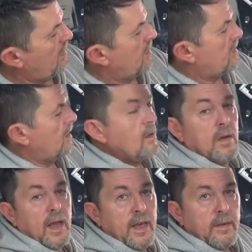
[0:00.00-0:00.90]
So
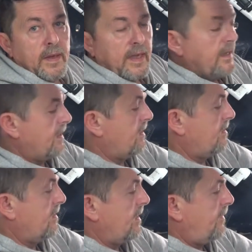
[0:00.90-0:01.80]
anyway,
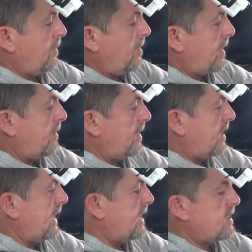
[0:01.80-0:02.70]
if you want to buy one of
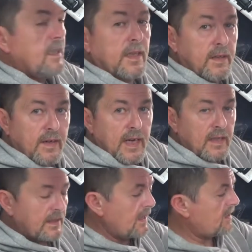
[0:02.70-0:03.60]
these, they're in
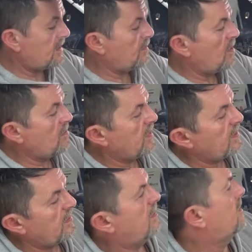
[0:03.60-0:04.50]
Aldi's at the
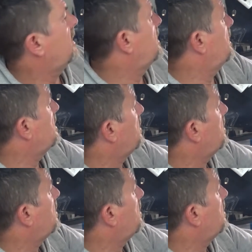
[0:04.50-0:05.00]
moment. This is